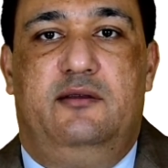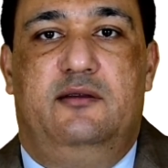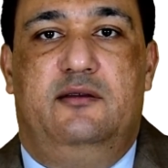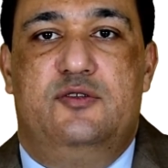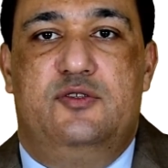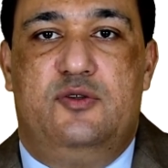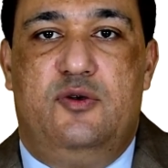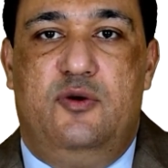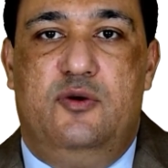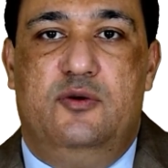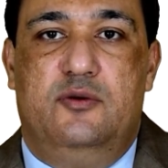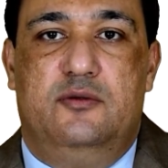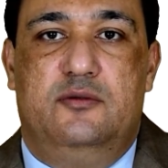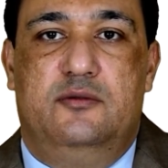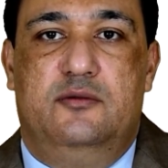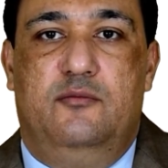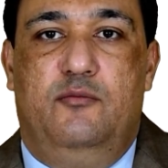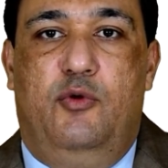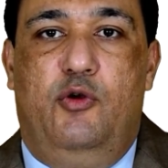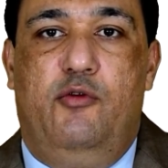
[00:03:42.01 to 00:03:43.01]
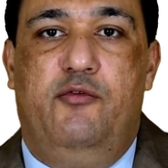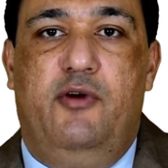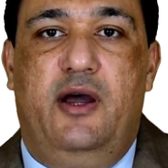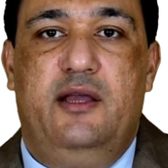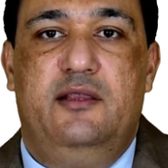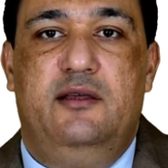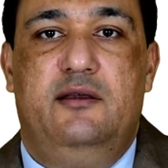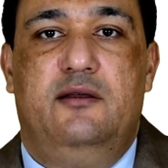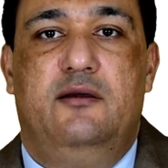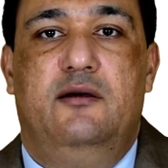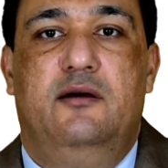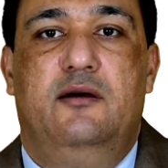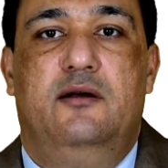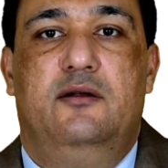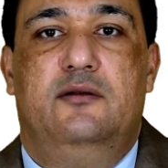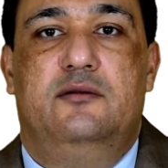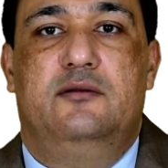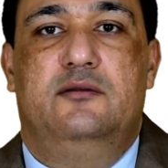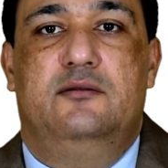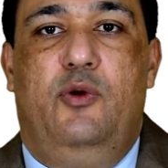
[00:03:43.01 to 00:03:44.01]
So providing her
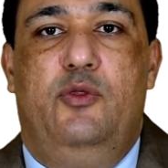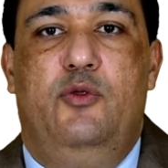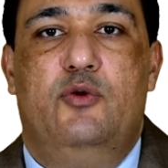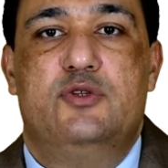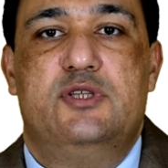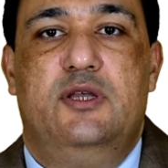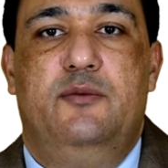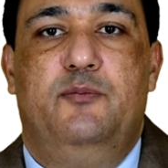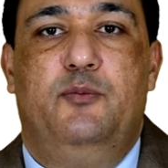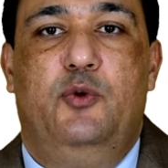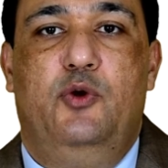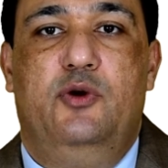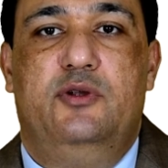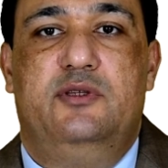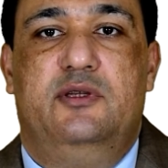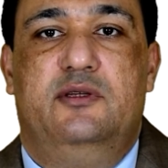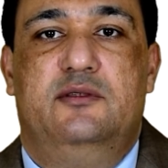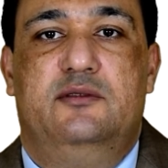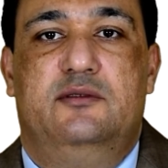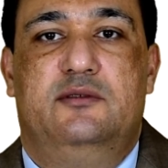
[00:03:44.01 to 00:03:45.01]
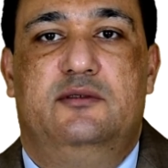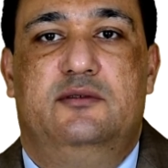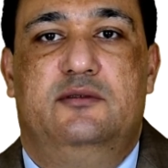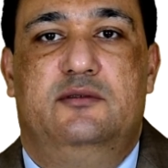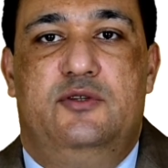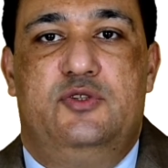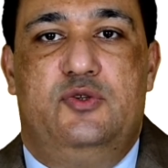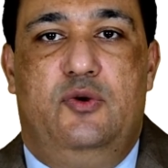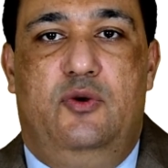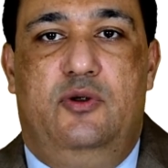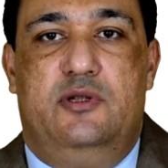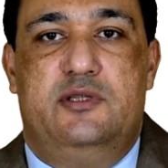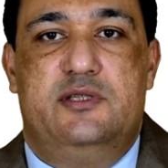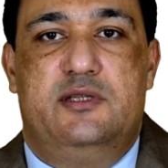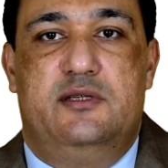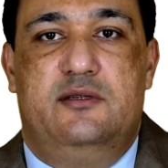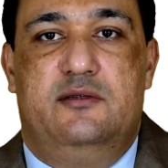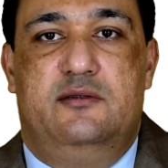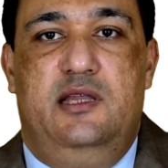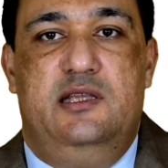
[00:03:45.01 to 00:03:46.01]
with those important
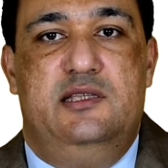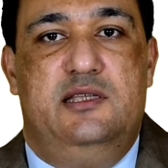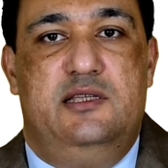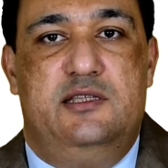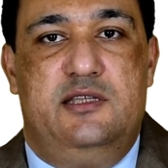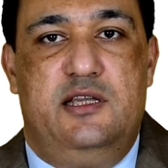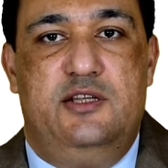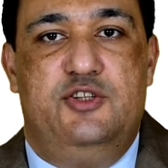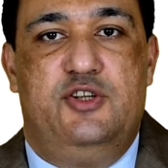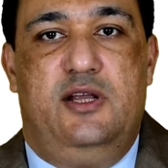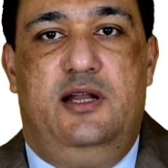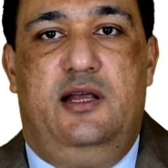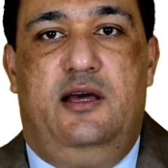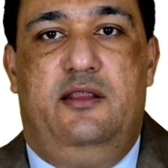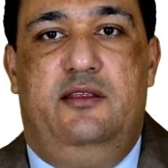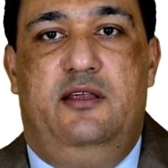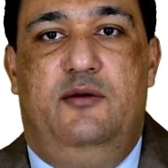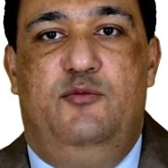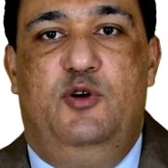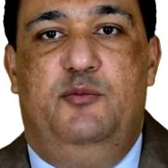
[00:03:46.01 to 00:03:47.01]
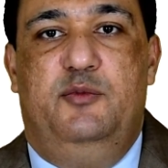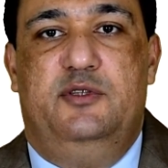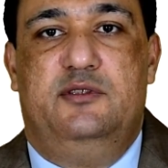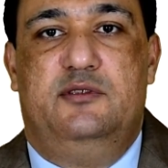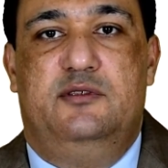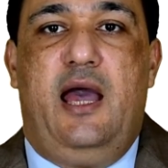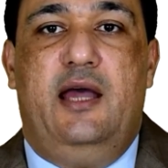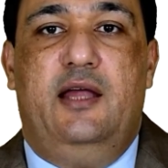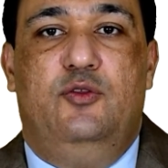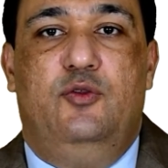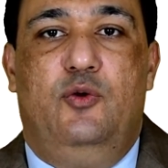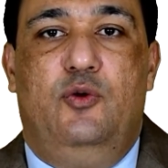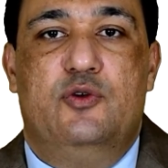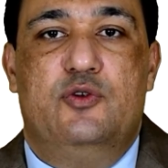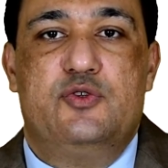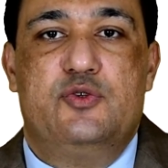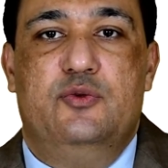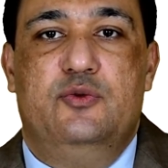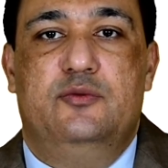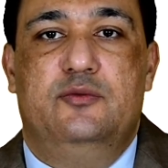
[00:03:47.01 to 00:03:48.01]
salts is essential at the moment. And
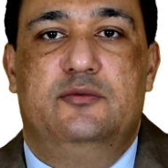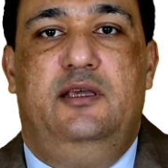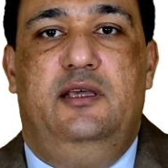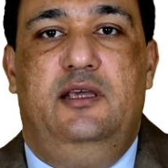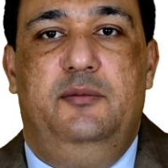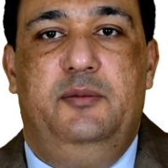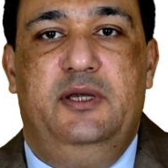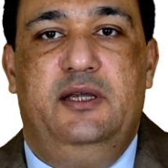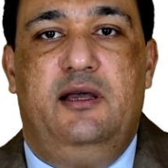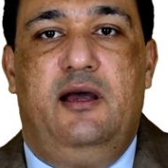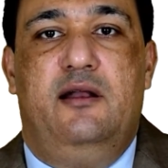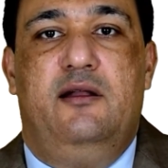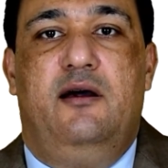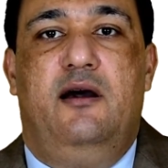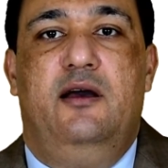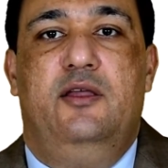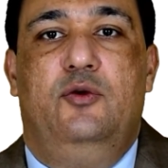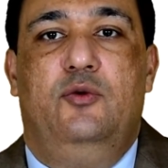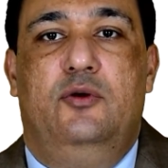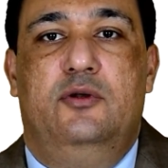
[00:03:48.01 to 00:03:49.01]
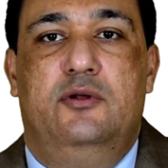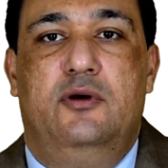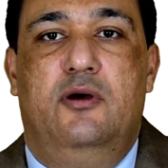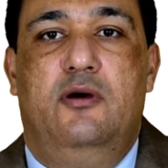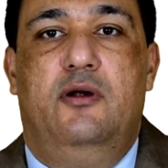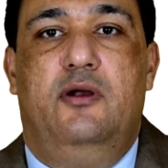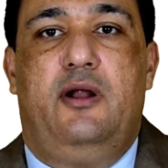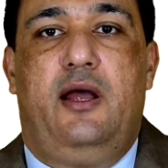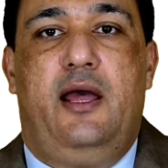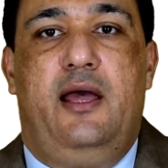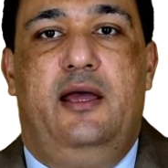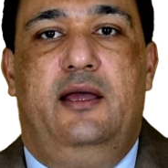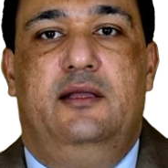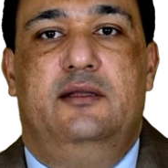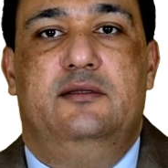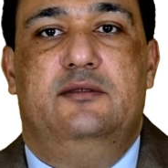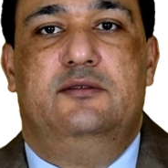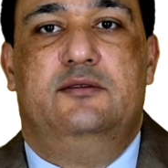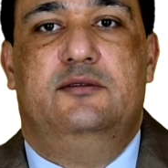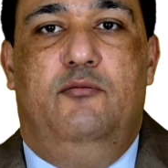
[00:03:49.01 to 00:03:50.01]
also keeping an eye on her
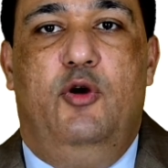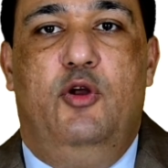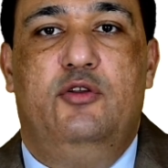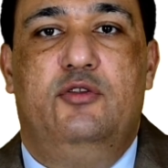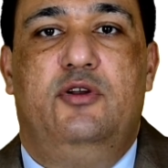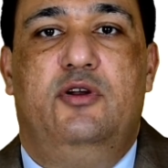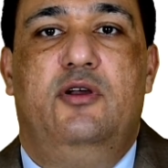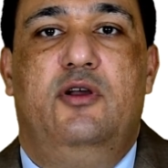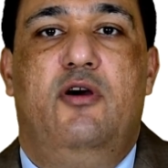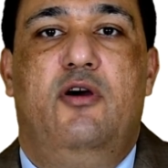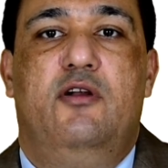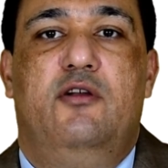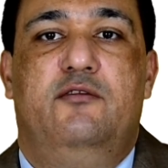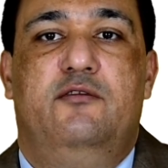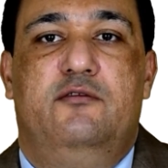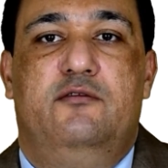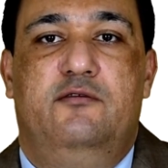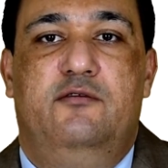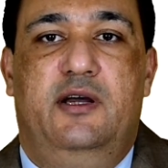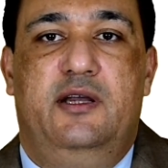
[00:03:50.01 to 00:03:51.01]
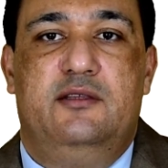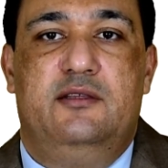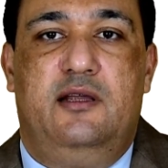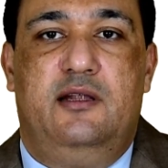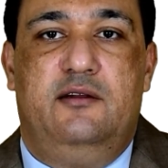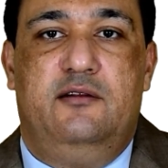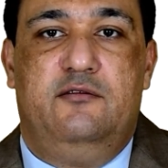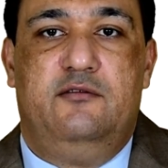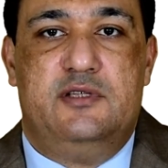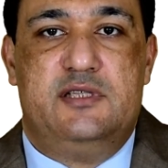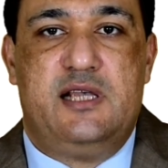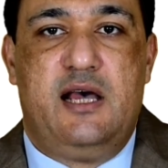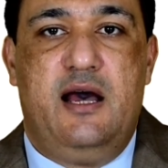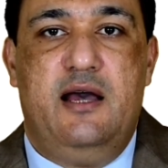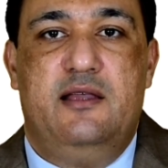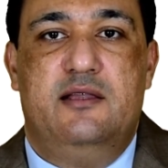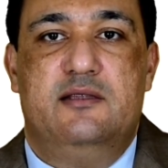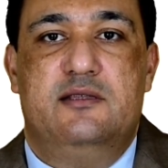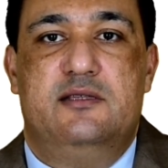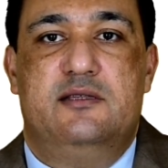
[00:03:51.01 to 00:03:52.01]
and monitoring her vital
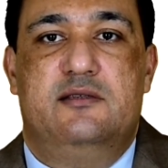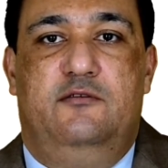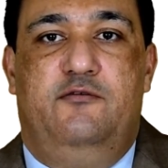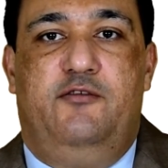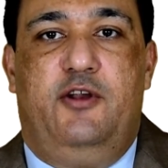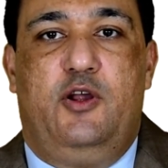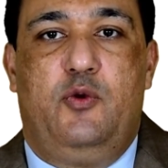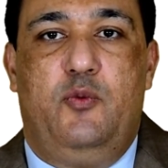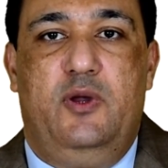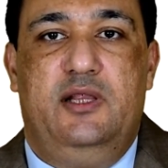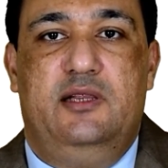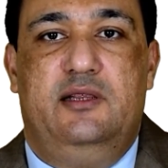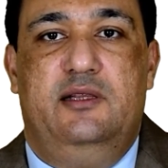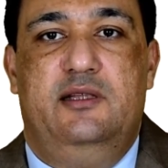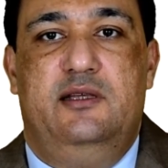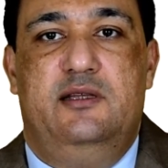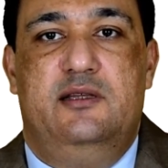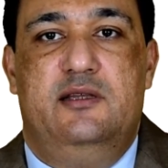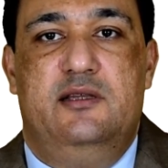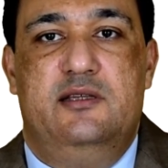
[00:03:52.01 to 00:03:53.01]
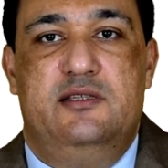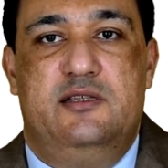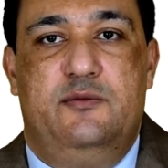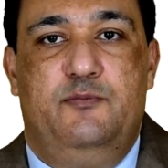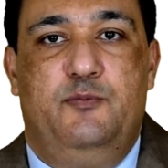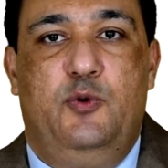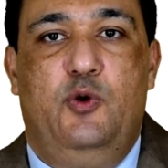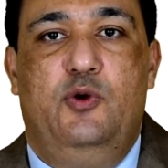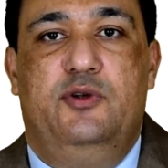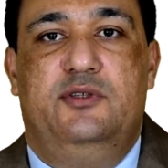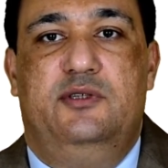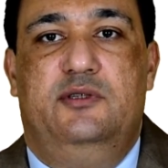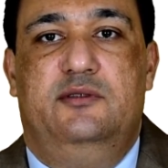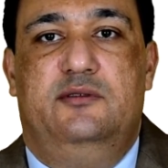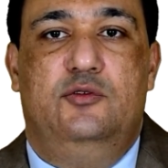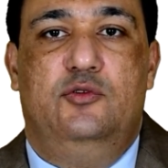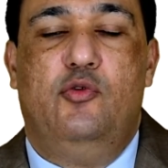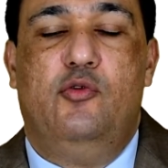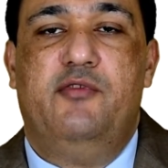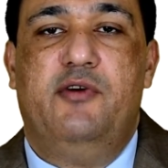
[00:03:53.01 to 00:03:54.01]
signs frequently is important
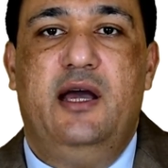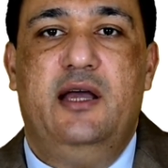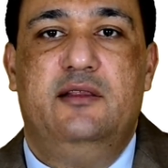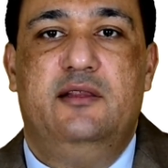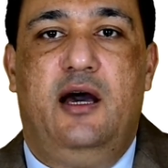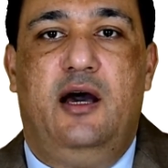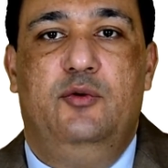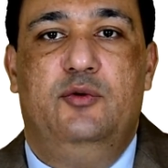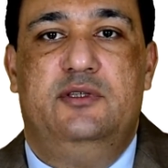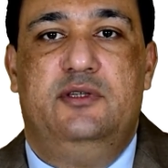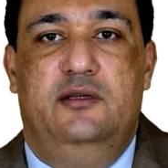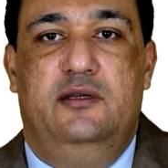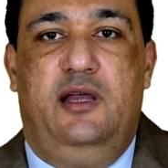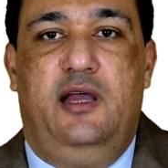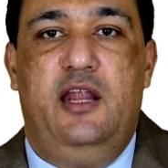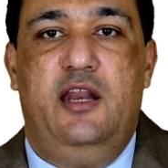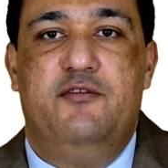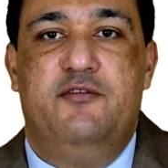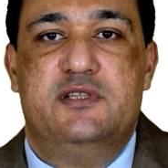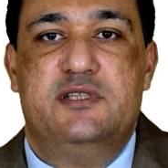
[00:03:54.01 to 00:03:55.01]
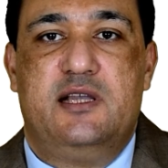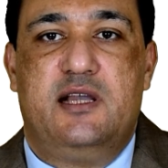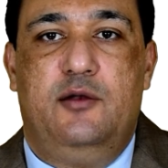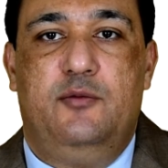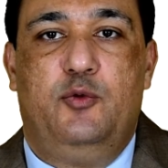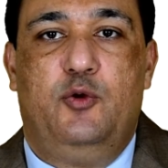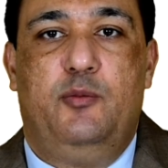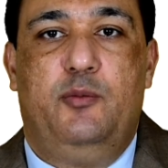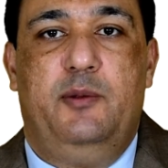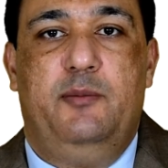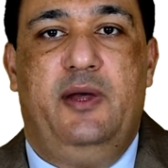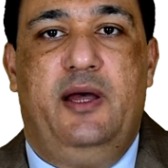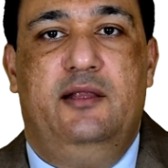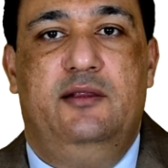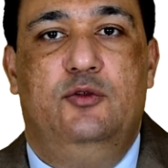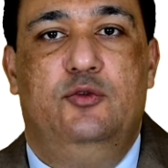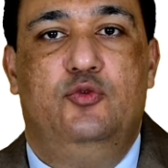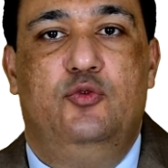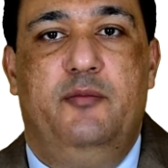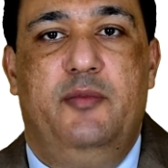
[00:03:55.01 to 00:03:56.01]
to find out any physical problem and
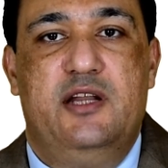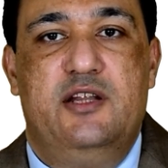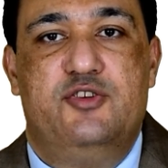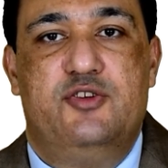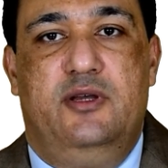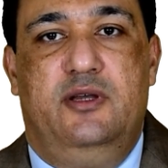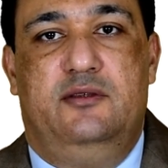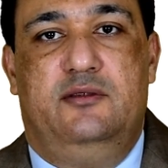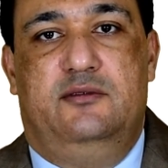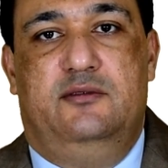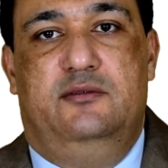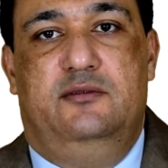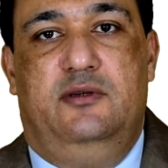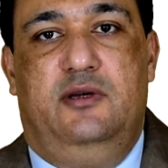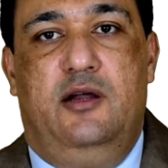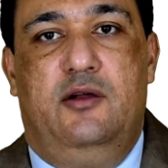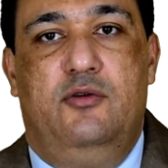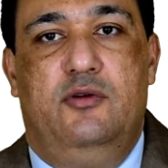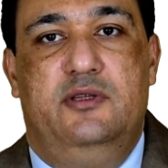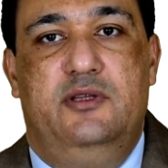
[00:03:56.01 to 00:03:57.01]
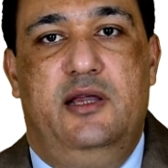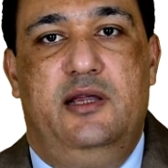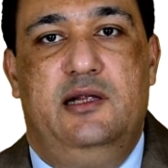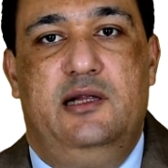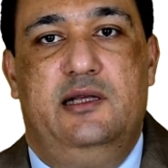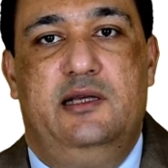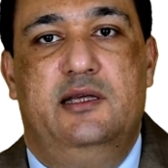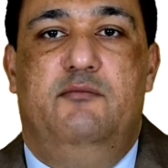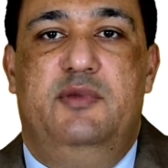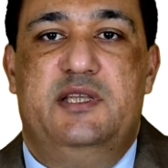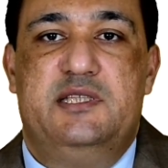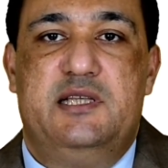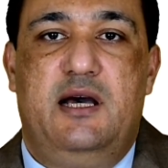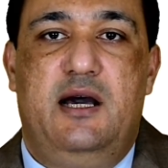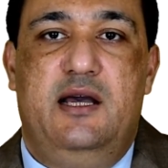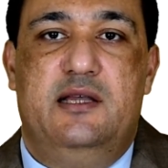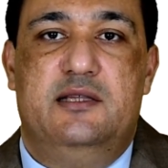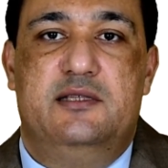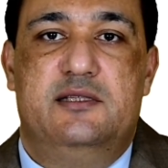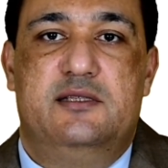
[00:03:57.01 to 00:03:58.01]
to manage it accordingly.
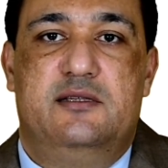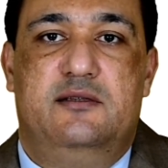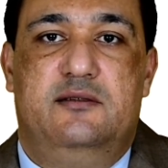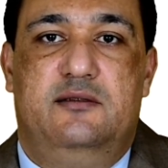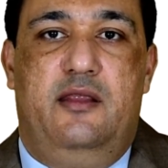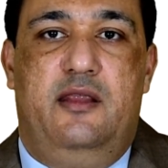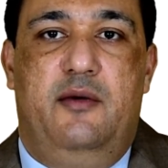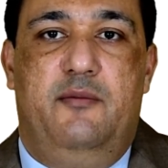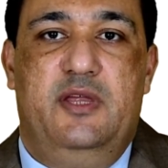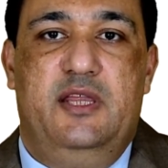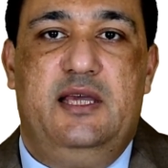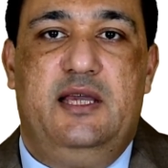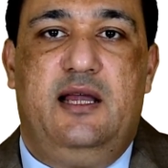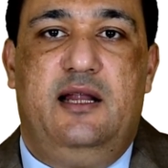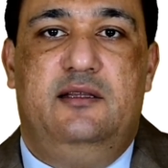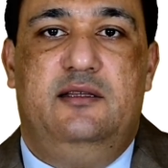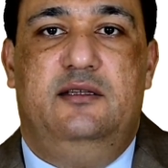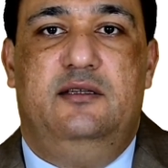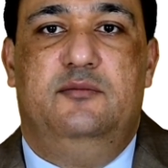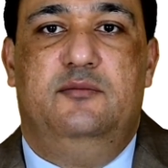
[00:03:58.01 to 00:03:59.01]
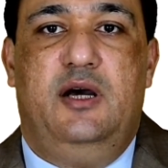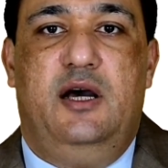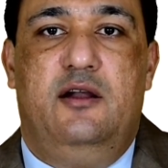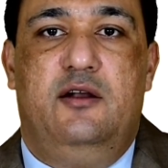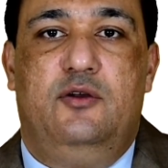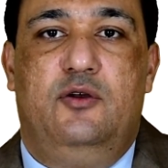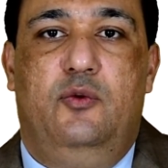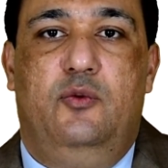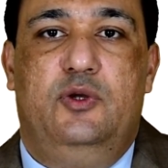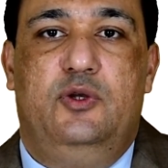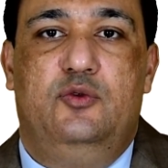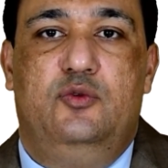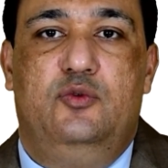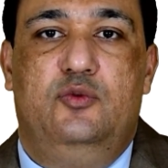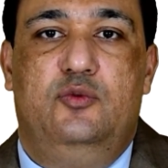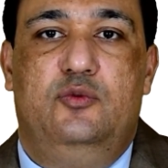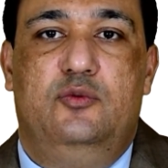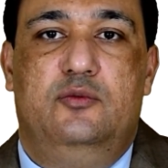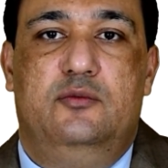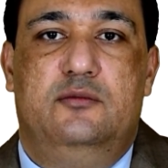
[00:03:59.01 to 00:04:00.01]
Besides, the medical team are going
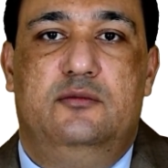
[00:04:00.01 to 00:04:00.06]
to